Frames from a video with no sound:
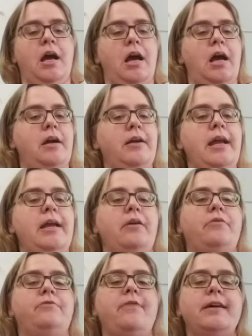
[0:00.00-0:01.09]
All
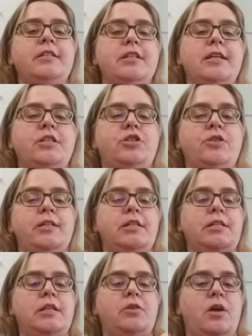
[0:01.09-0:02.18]
right, Russia
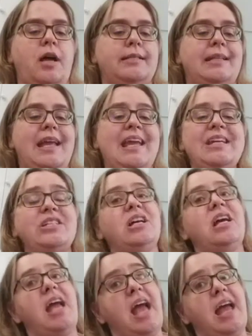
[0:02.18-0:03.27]
stretches across
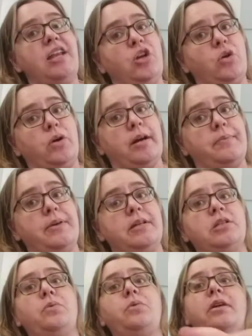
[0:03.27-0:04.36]
Asia and Europe.
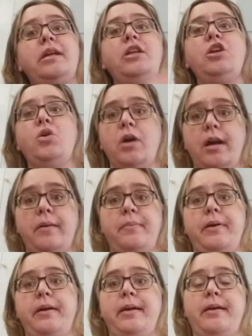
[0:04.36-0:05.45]
So we're in Europe,
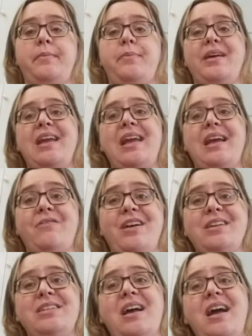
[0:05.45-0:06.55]
but
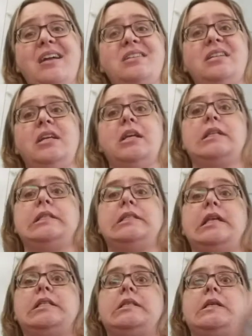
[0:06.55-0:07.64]
Russia actually
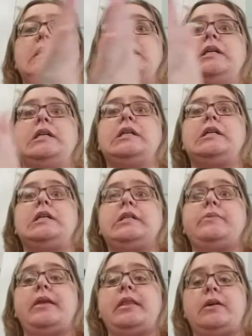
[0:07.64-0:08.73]
extends all
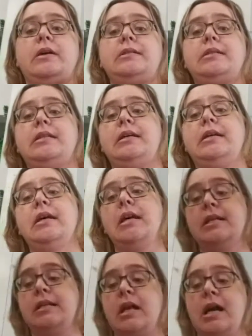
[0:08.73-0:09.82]
the way across the
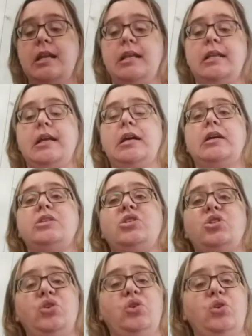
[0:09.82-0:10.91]
continent there
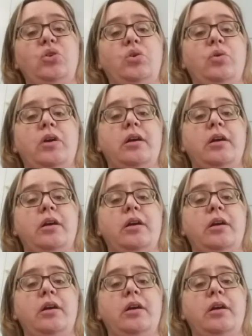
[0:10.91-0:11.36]
to